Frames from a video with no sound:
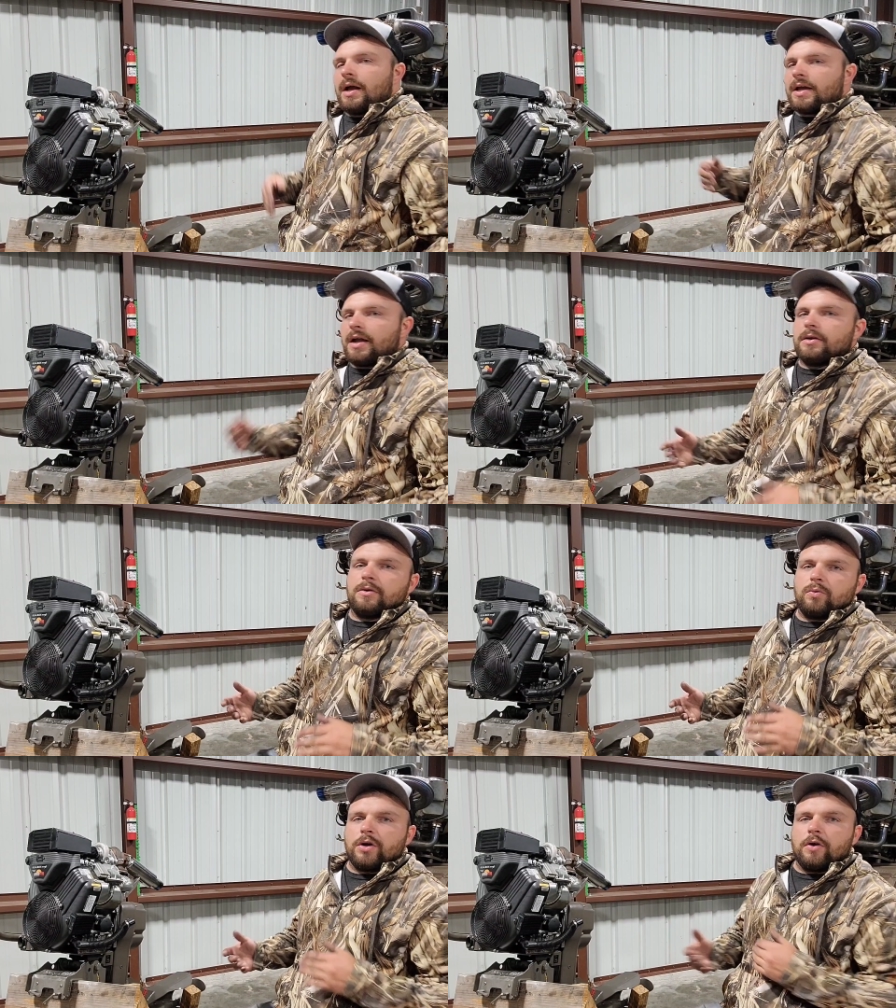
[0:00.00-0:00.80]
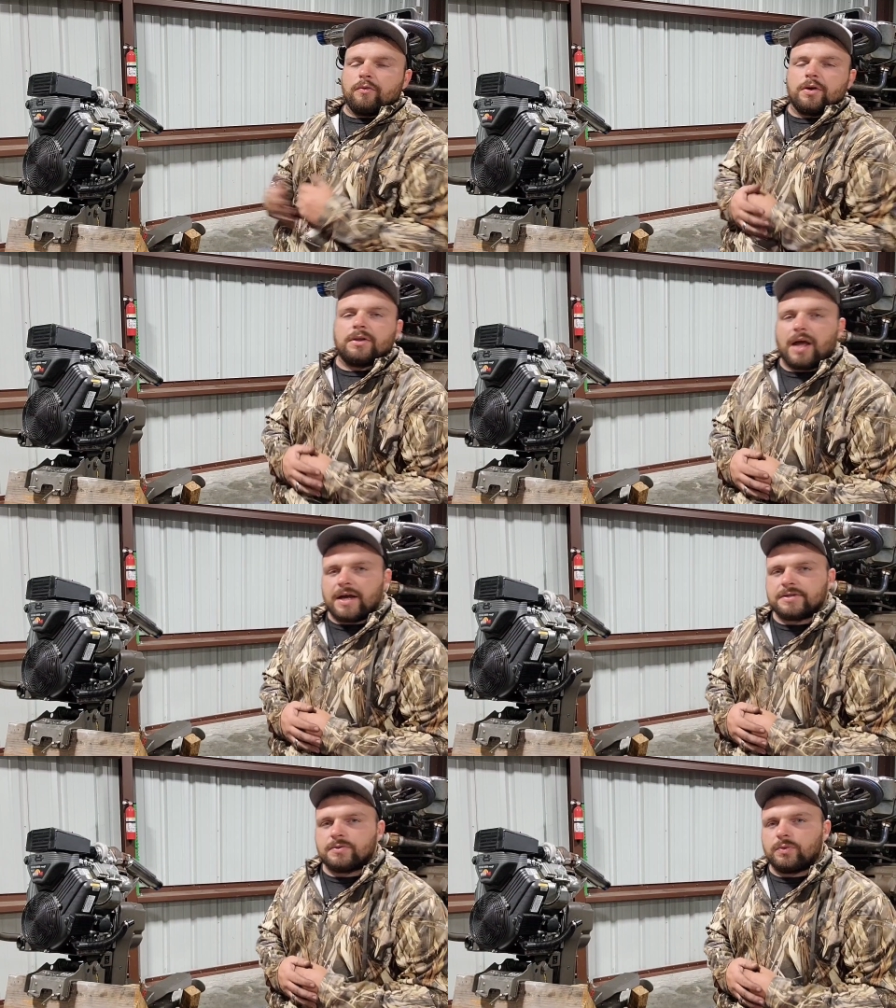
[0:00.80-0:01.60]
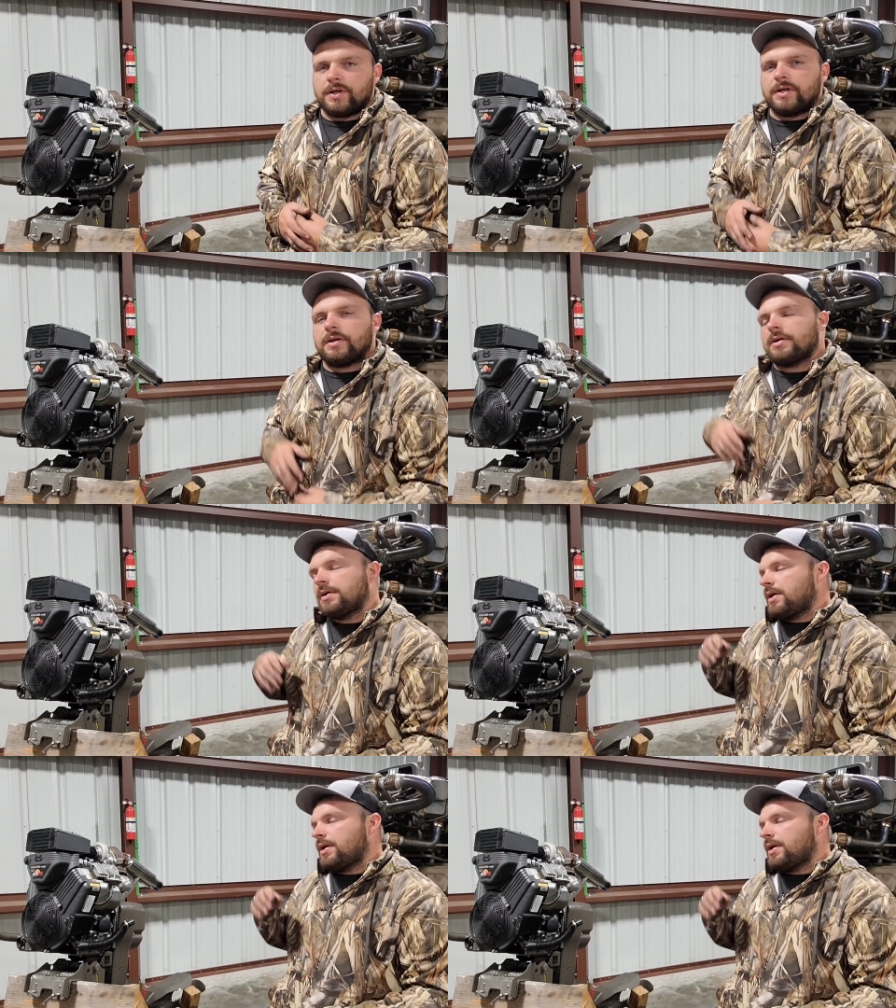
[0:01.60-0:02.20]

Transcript: I kind of went over it last week,